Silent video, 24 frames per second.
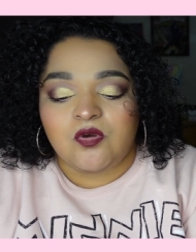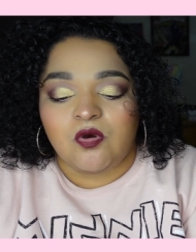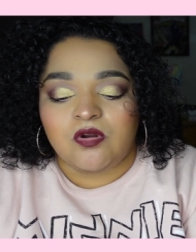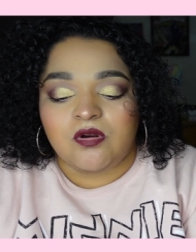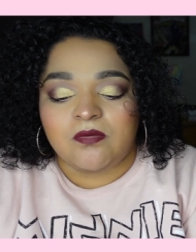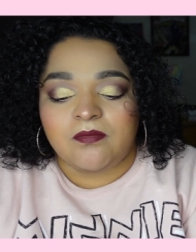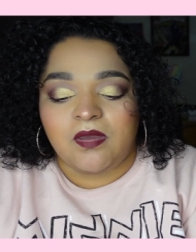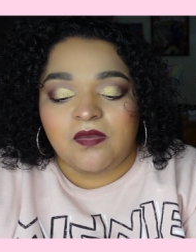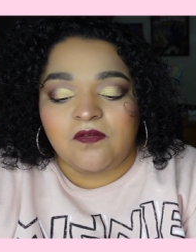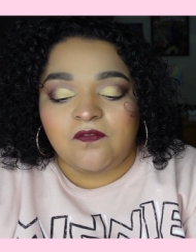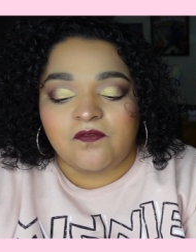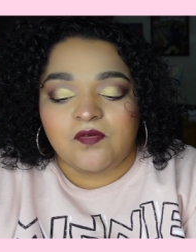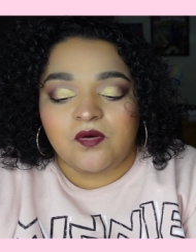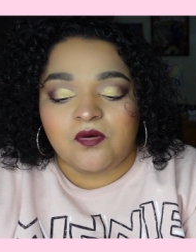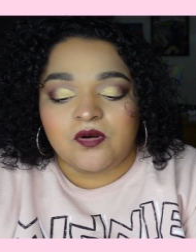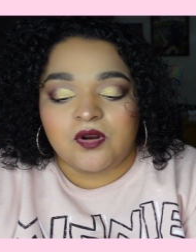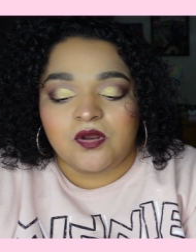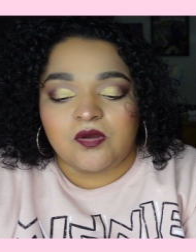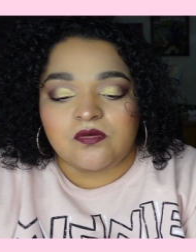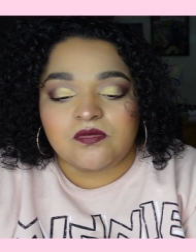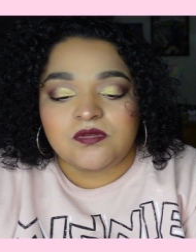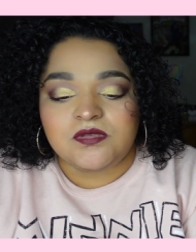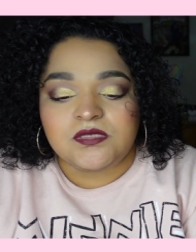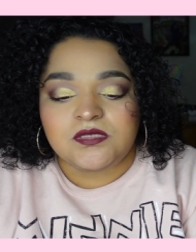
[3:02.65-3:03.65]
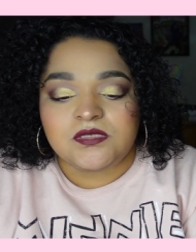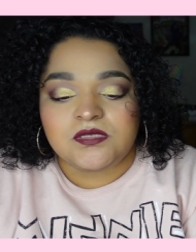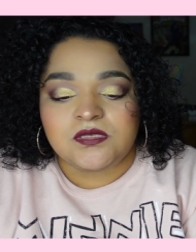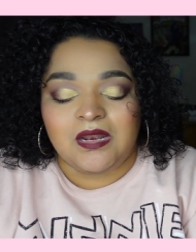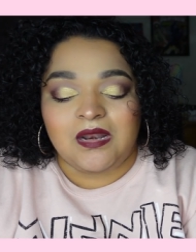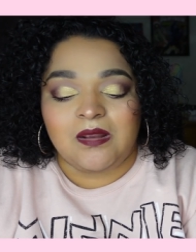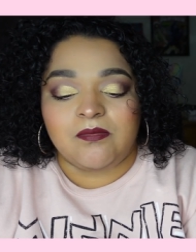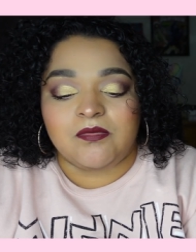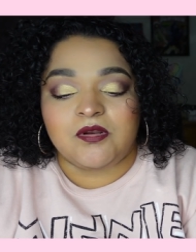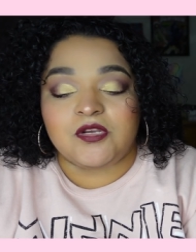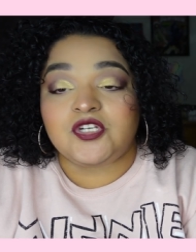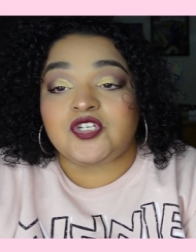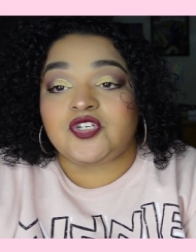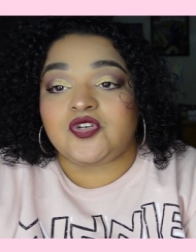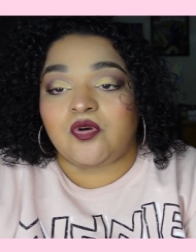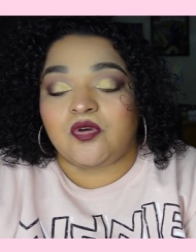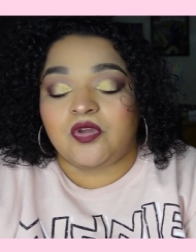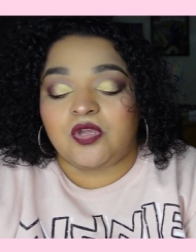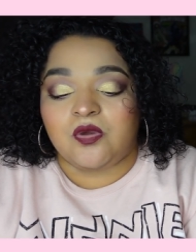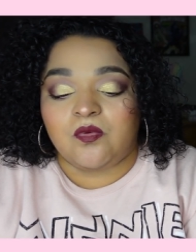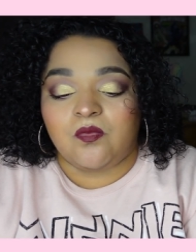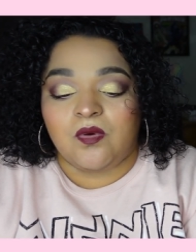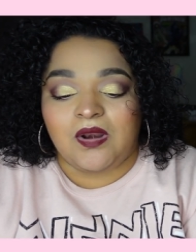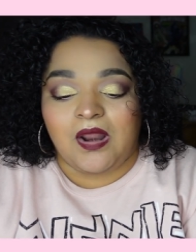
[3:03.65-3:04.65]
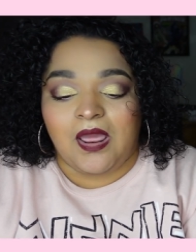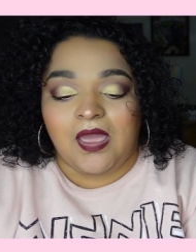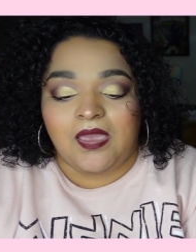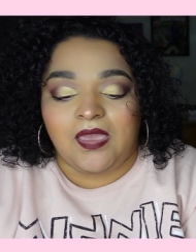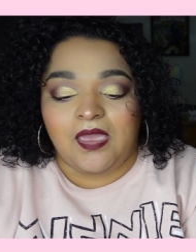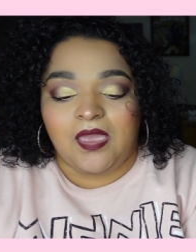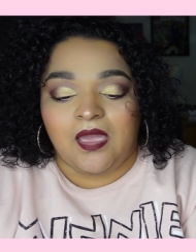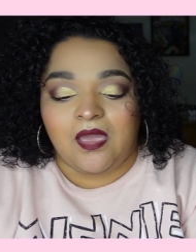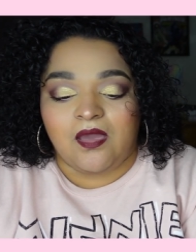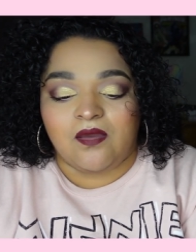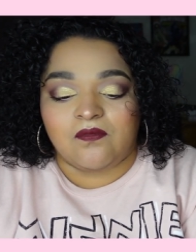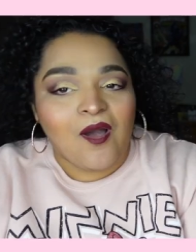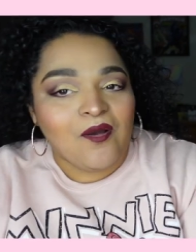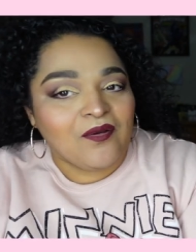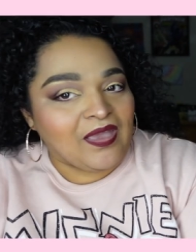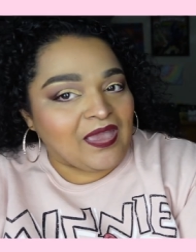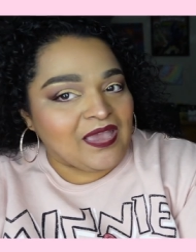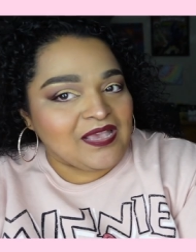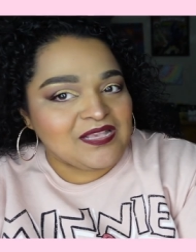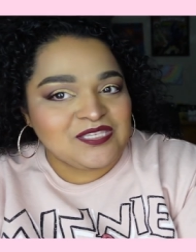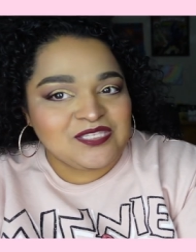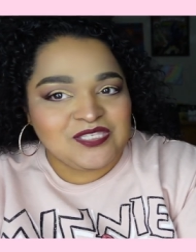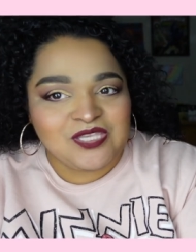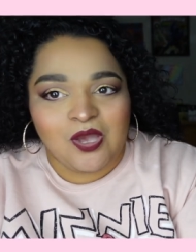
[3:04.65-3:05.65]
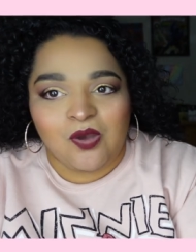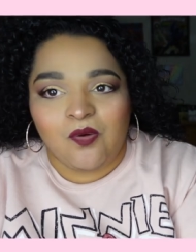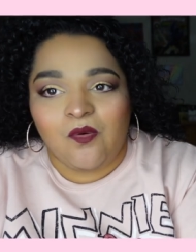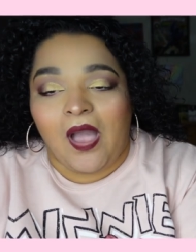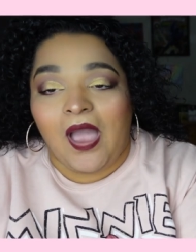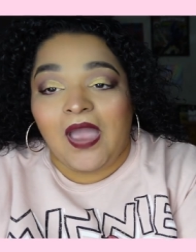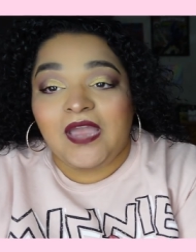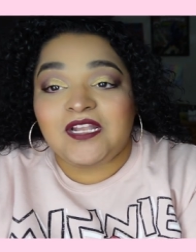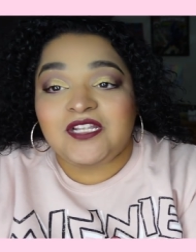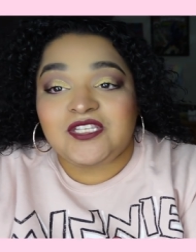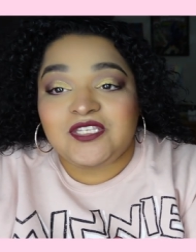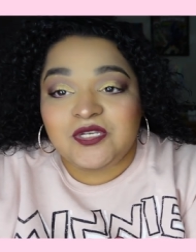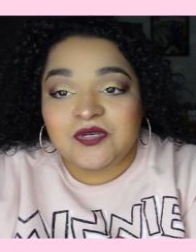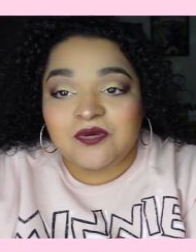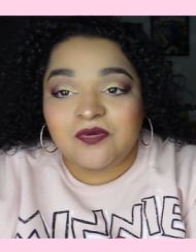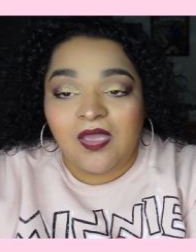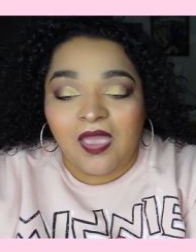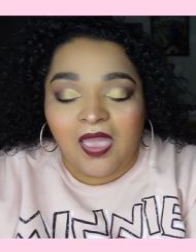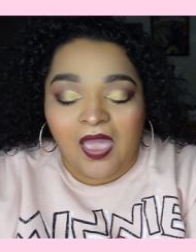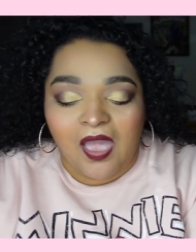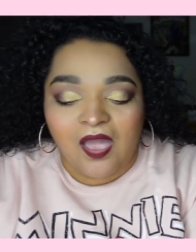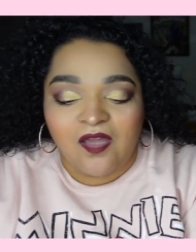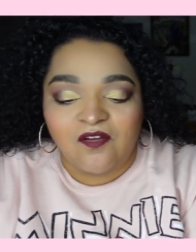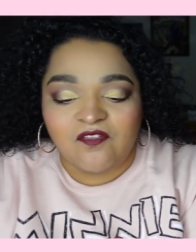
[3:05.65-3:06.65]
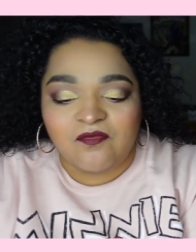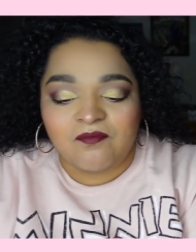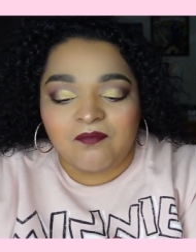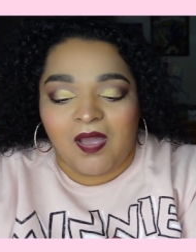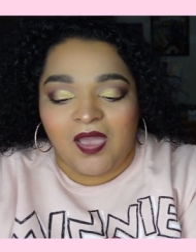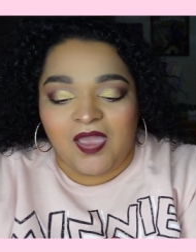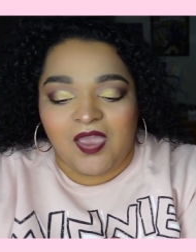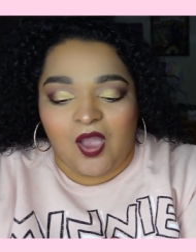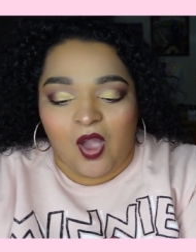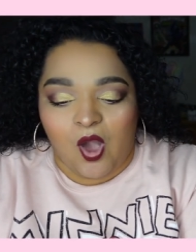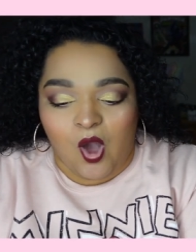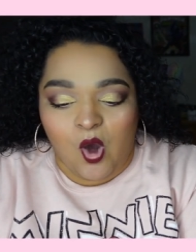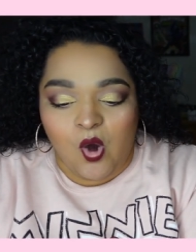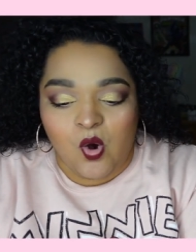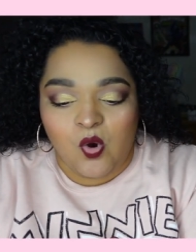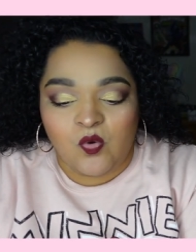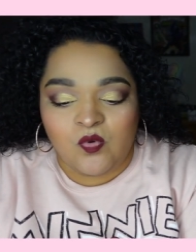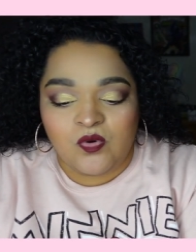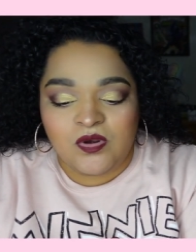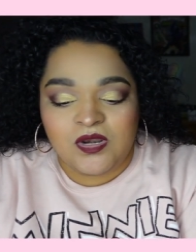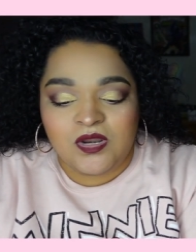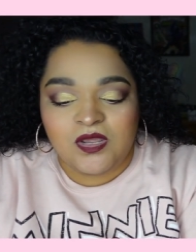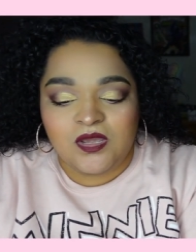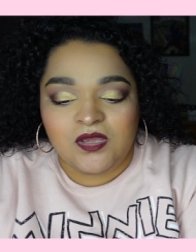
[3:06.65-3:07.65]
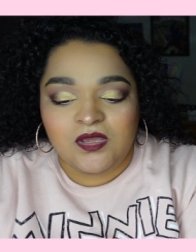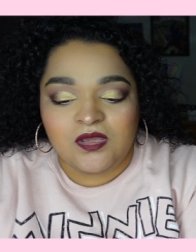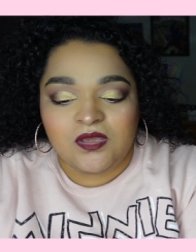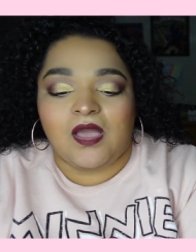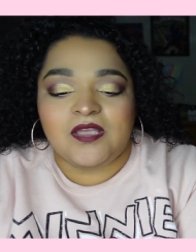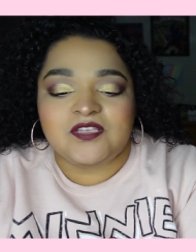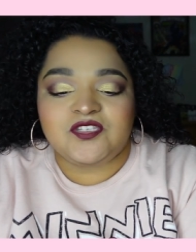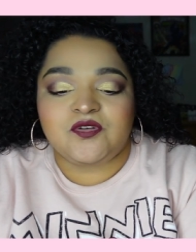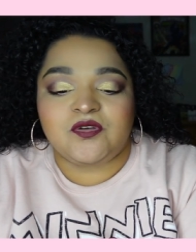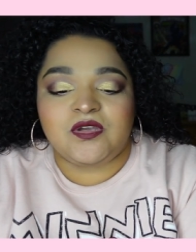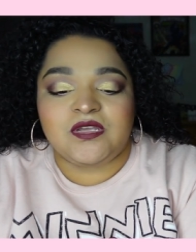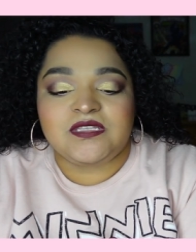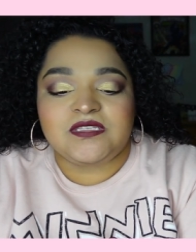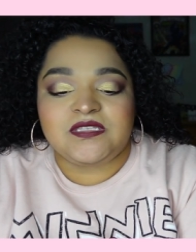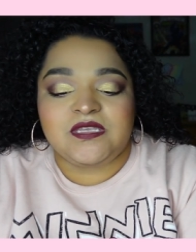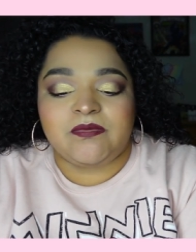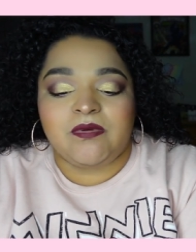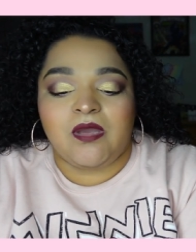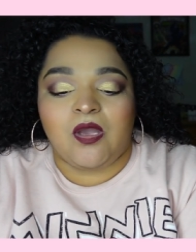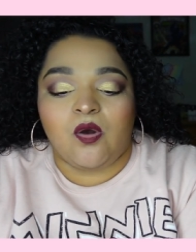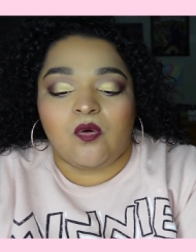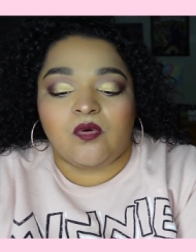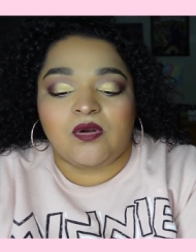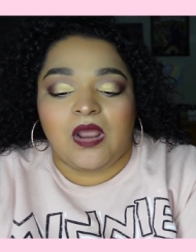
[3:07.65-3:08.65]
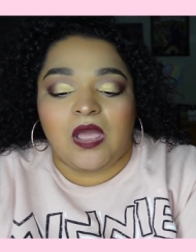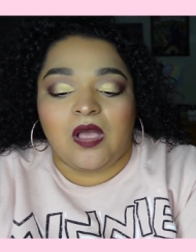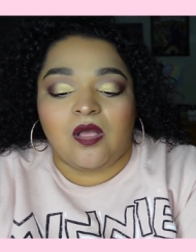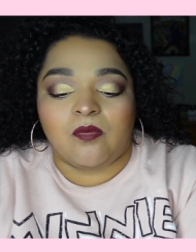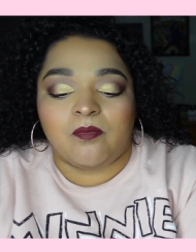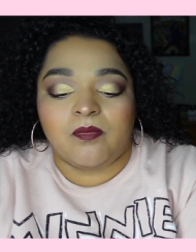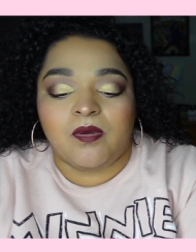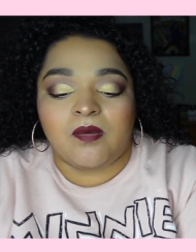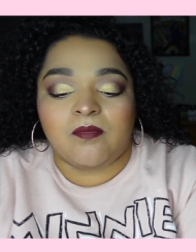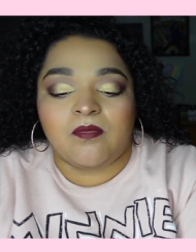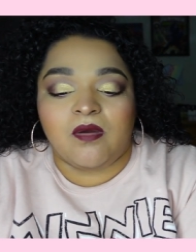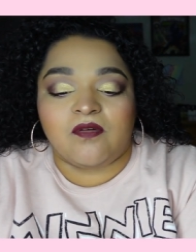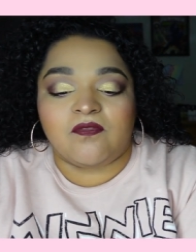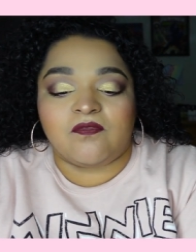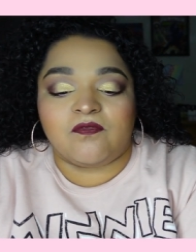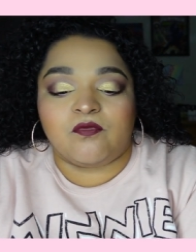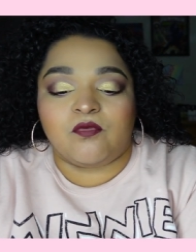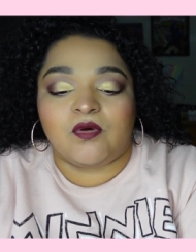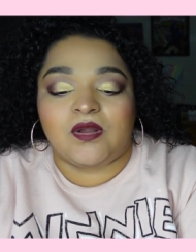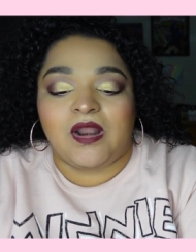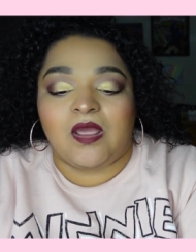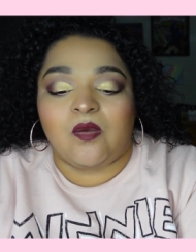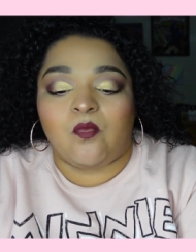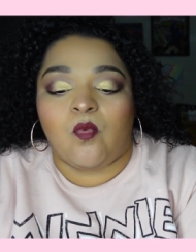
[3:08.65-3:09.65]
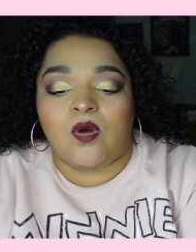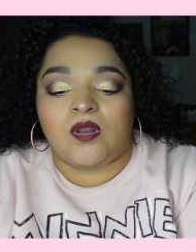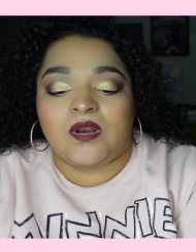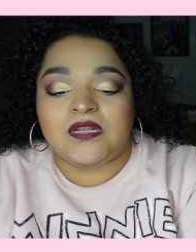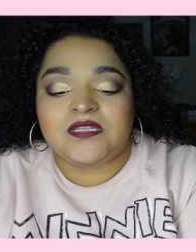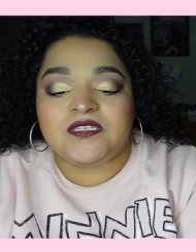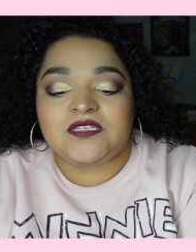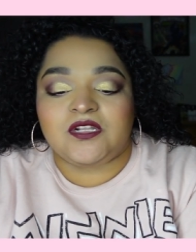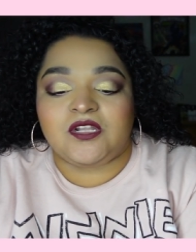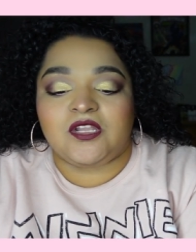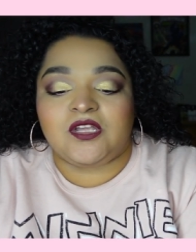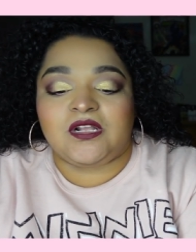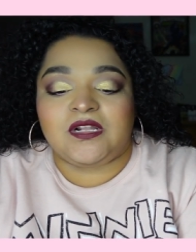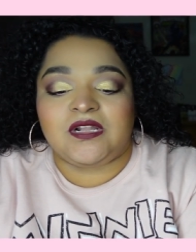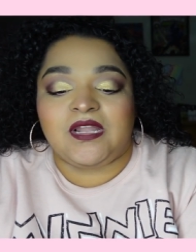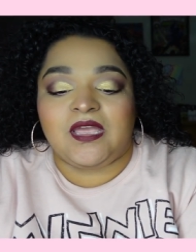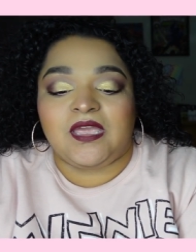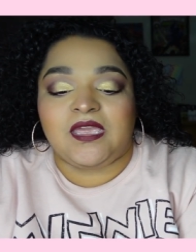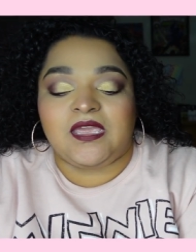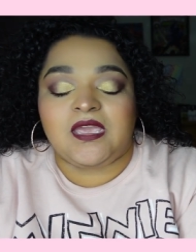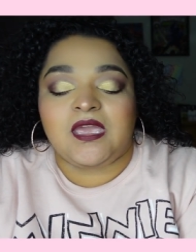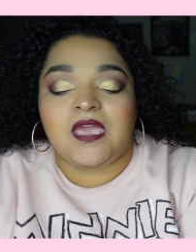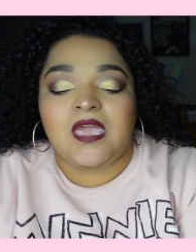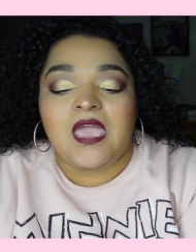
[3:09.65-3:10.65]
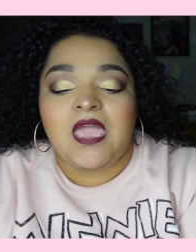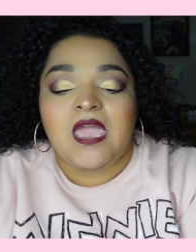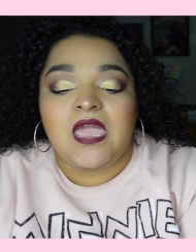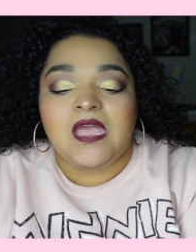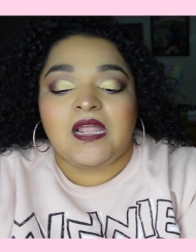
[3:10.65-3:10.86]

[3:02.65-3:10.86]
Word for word: go to my photos and I'm gonna show you what I have. Okay, so I do have my own, as you can see, my own album of what I wanted to look like.